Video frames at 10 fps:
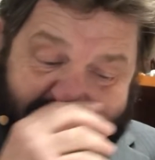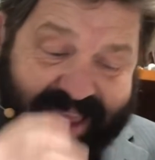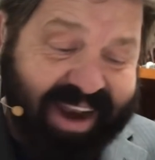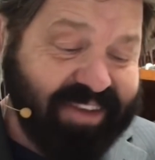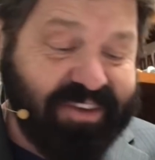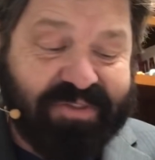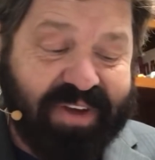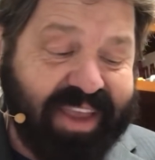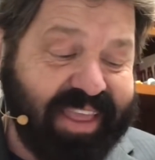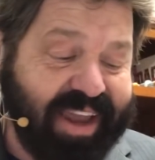and I just
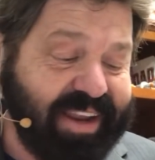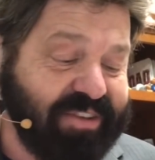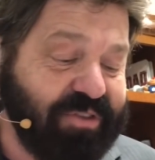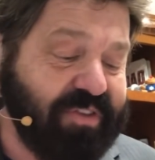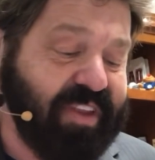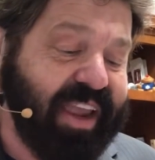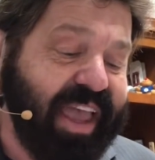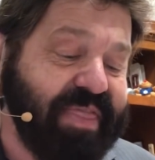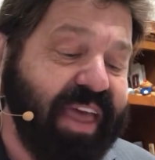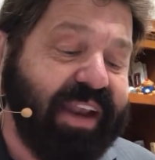find that interesting.
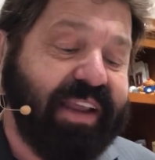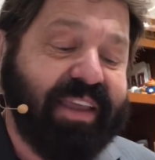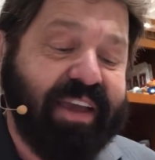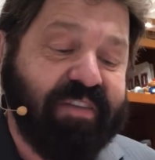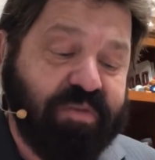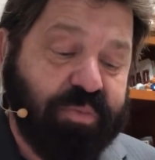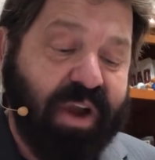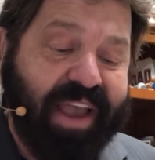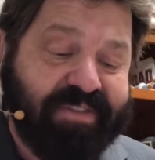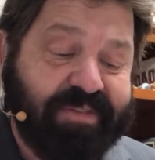And then in the
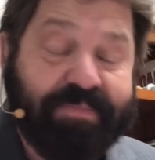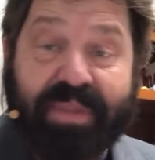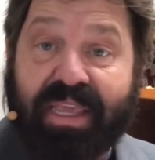Express,